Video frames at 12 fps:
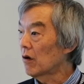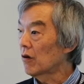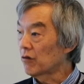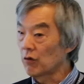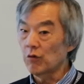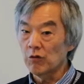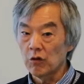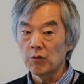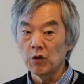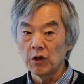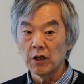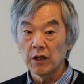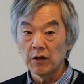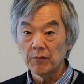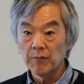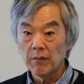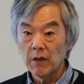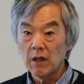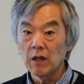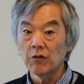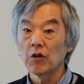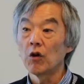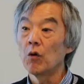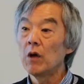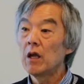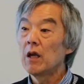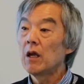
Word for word: our social community. And so